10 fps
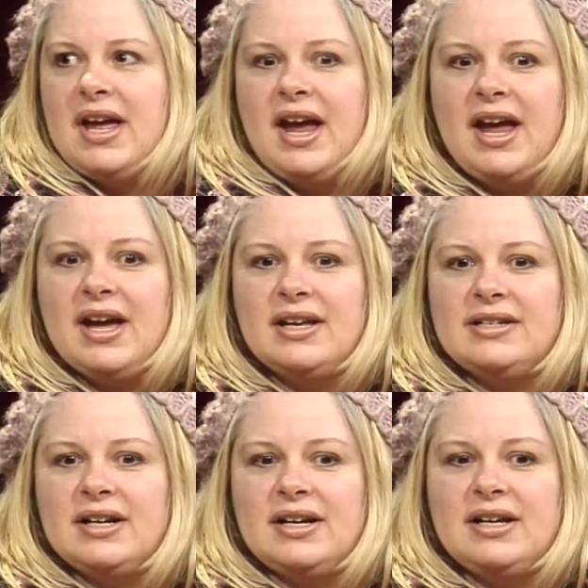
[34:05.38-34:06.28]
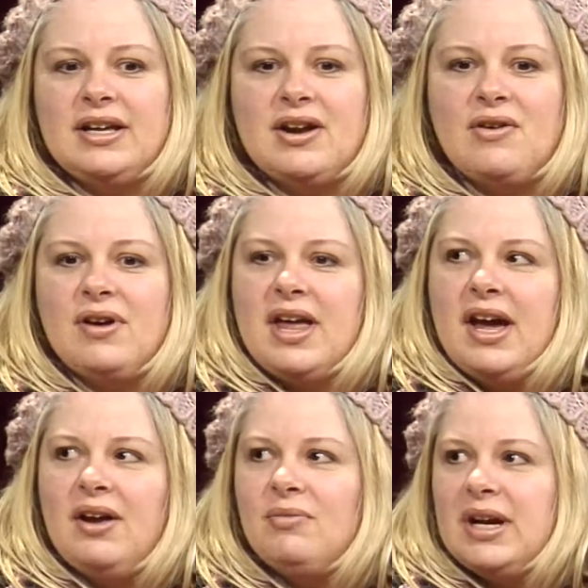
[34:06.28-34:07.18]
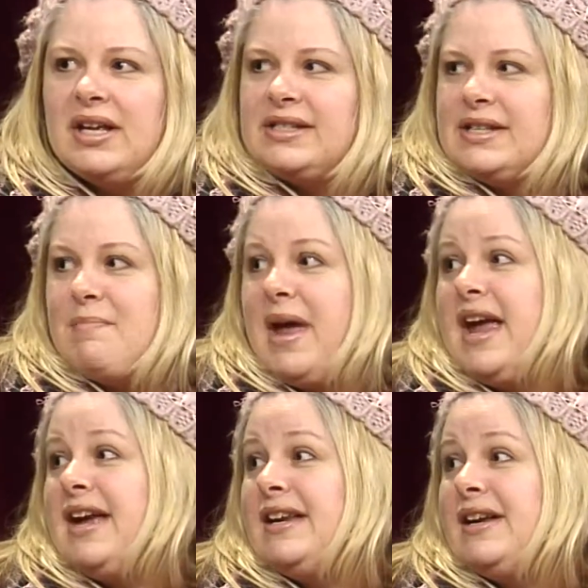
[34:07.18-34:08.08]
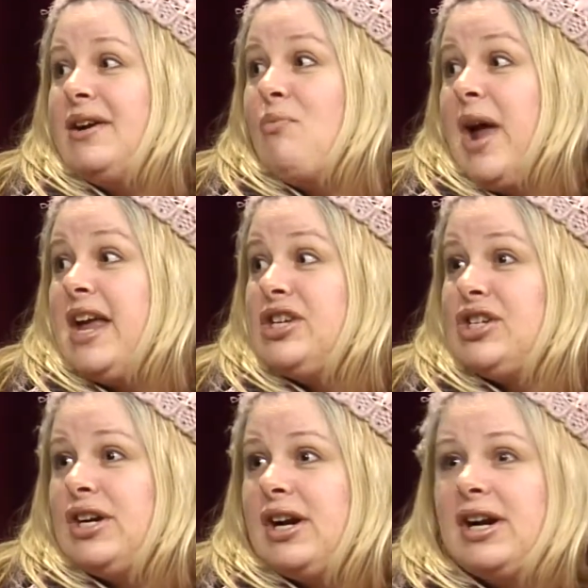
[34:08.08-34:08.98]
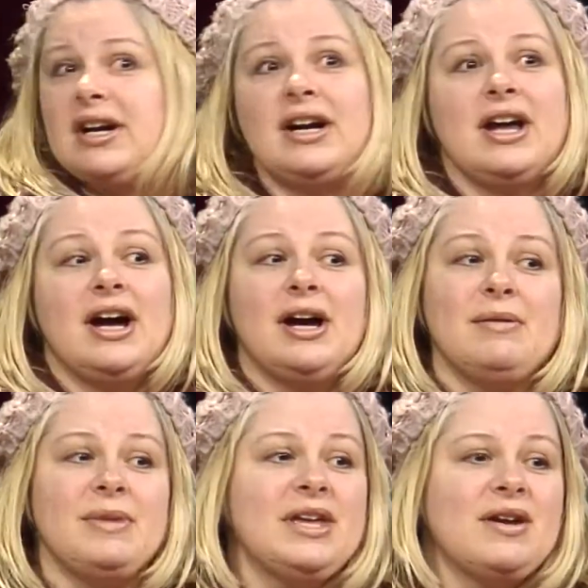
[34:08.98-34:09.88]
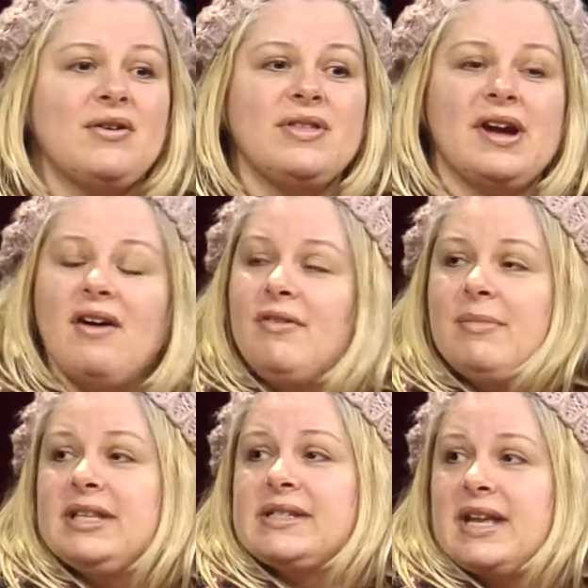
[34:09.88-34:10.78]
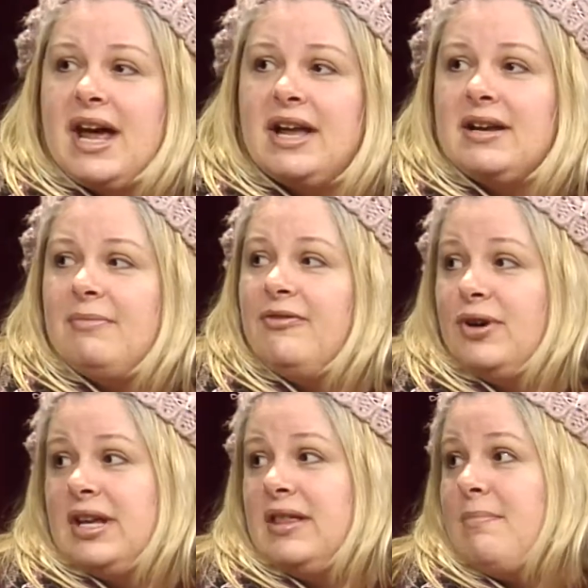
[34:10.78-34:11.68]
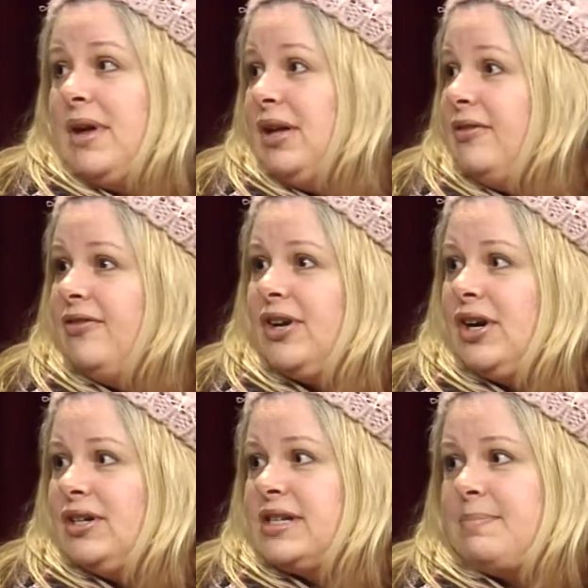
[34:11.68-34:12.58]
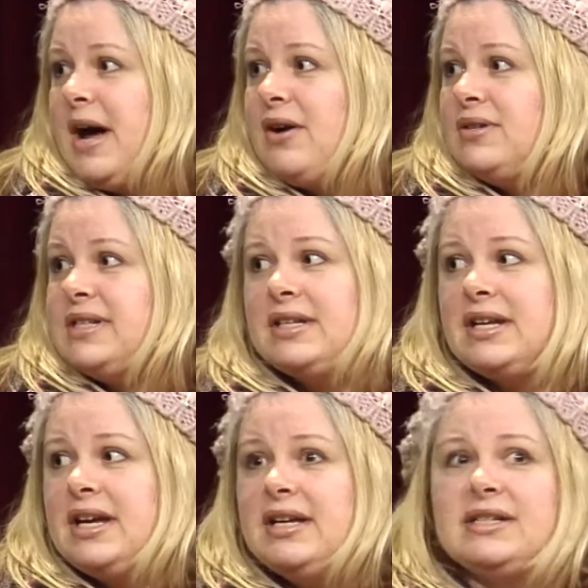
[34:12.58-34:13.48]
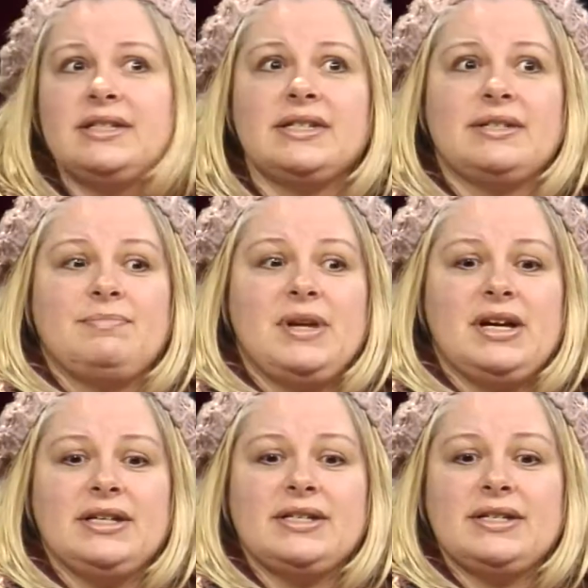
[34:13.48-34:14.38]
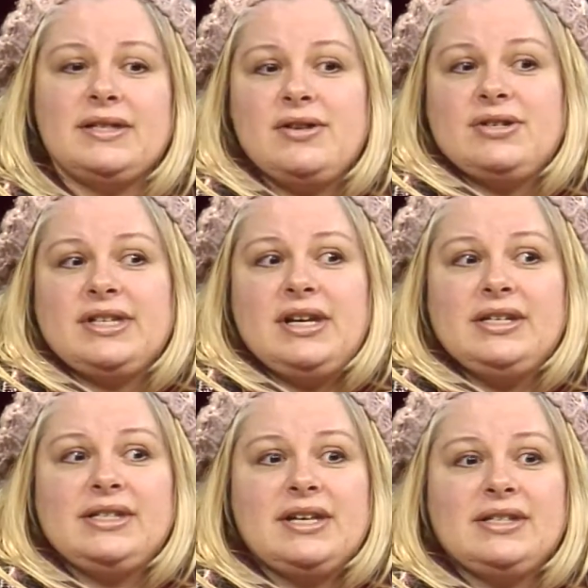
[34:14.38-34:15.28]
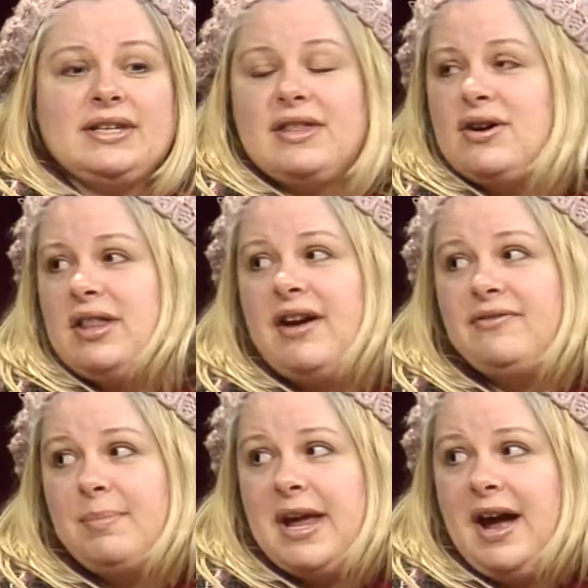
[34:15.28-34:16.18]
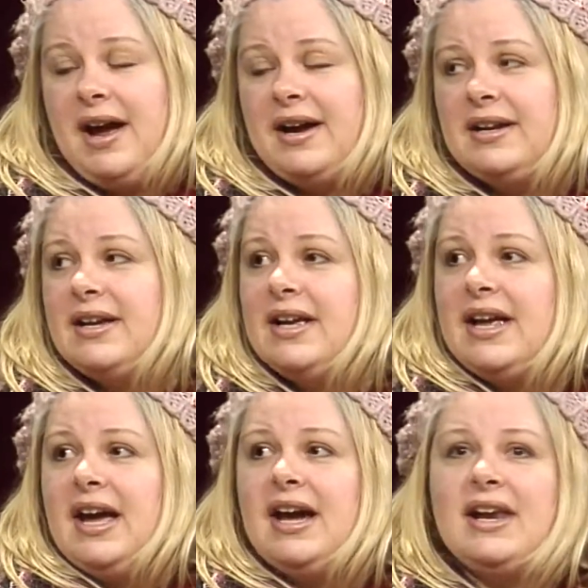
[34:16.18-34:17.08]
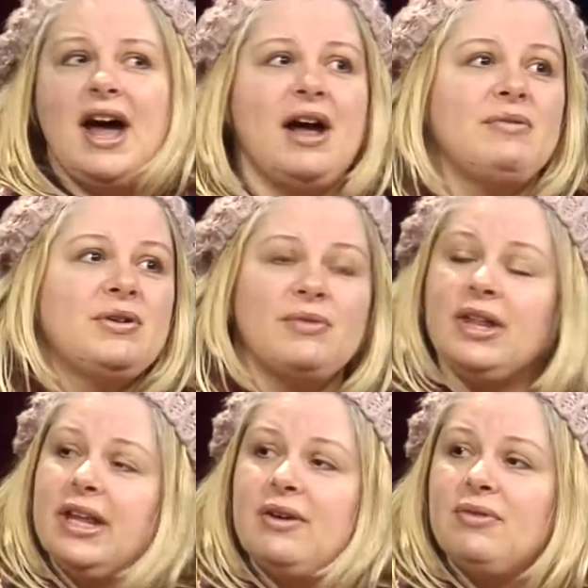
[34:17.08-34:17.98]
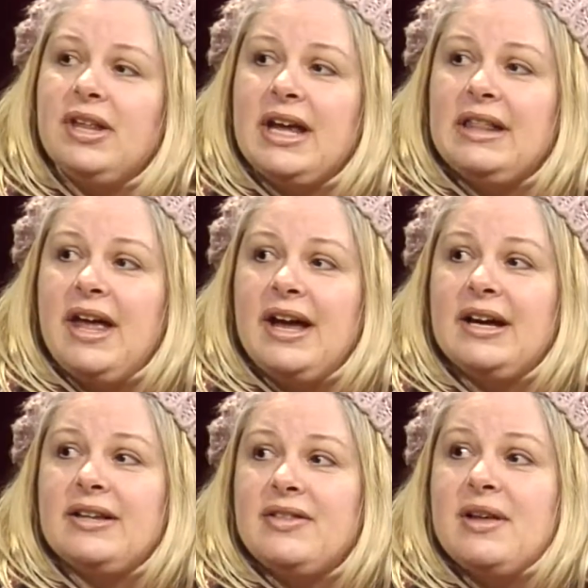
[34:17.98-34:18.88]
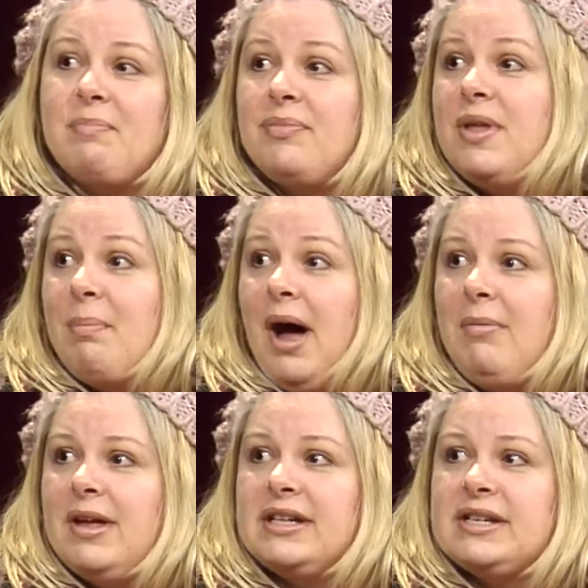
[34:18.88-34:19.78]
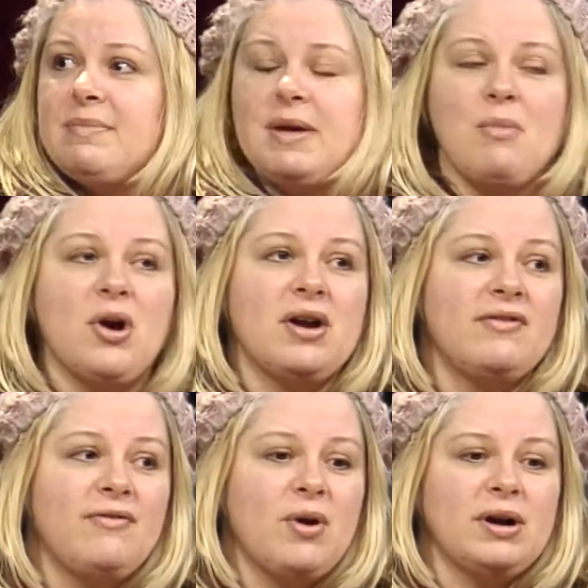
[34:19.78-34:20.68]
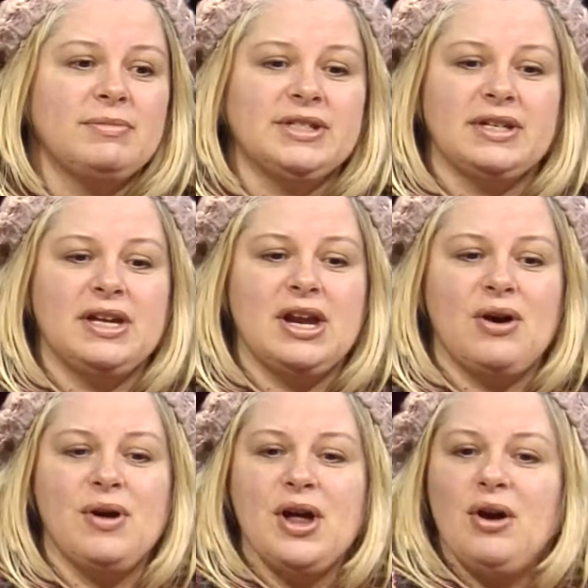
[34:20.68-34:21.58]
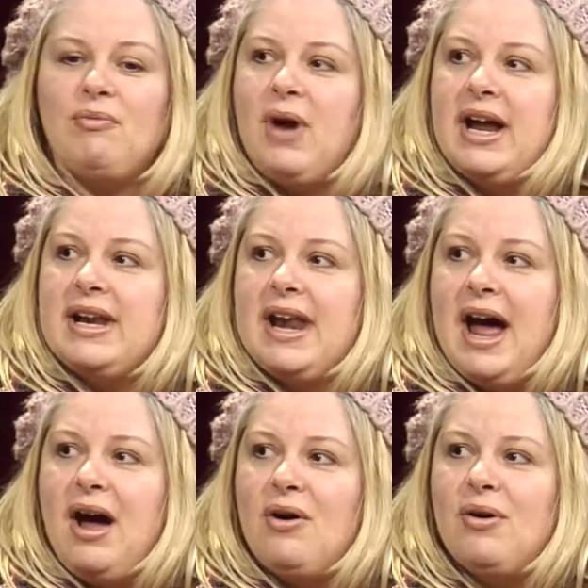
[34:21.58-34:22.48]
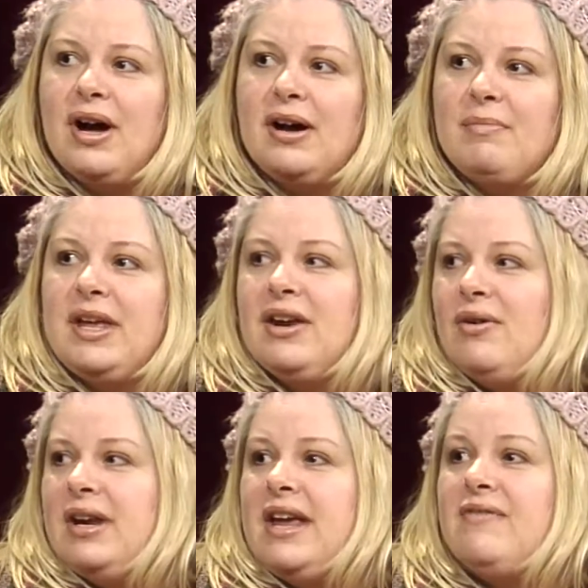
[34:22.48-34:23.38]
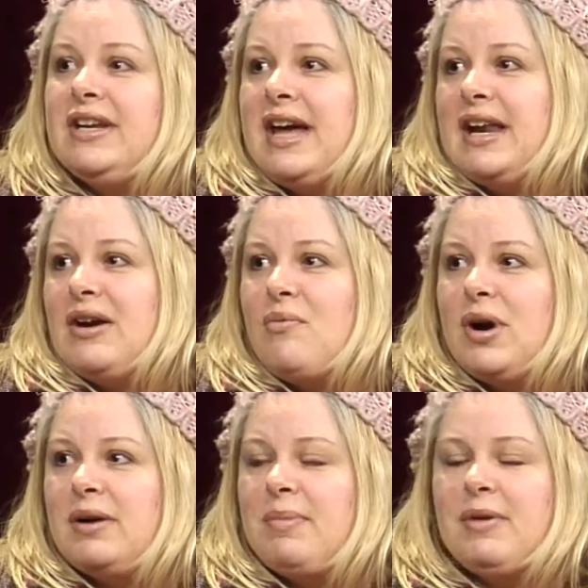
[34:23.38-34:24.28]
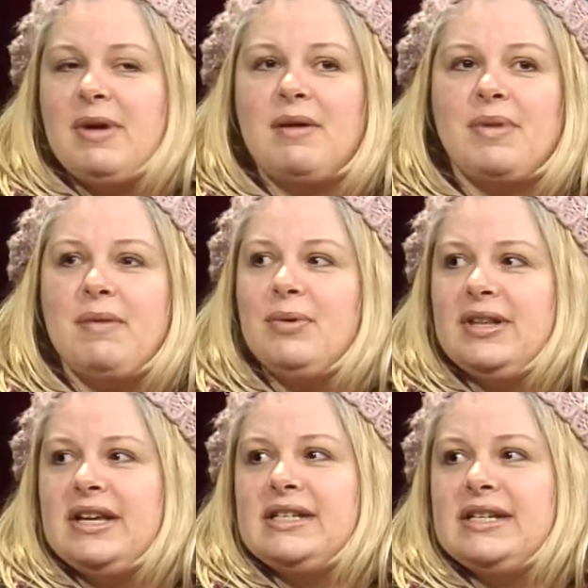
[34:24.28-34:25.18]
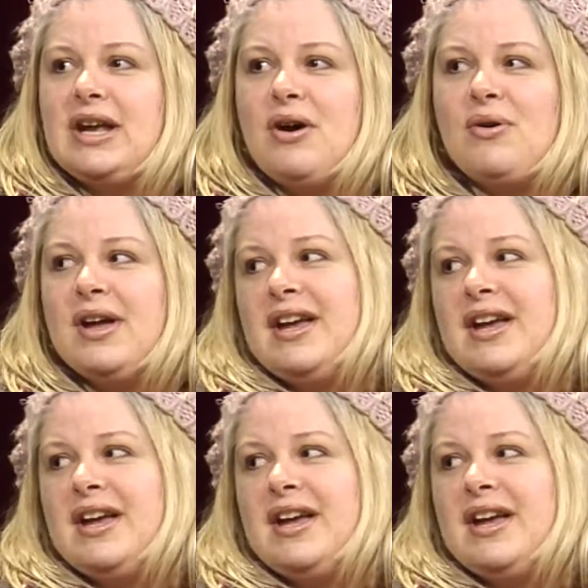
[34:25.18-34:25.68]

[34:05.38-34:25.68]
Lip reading: And you know, and when it's the main wage earner, you know, the government's going to end up footing the bill for your spouse and kids because they're citizens and they're left behind. And I would really, really like the public to be more informed. You know, right now, you know, and even getting a work permit, people need to know